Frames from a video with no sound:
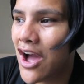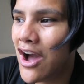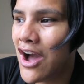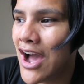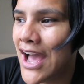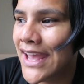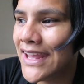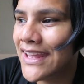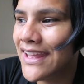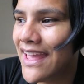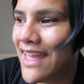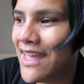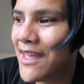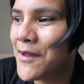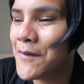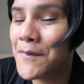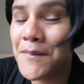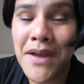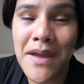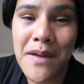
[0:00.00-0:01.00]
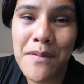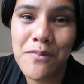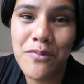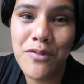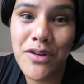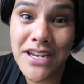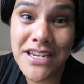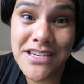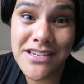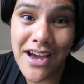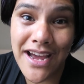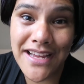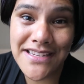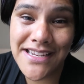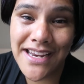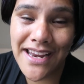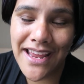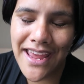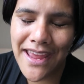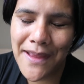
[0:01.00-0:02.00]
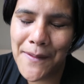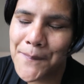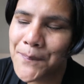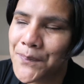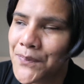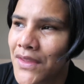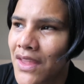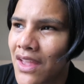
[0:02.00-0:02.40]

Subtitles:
I am pretty tired today.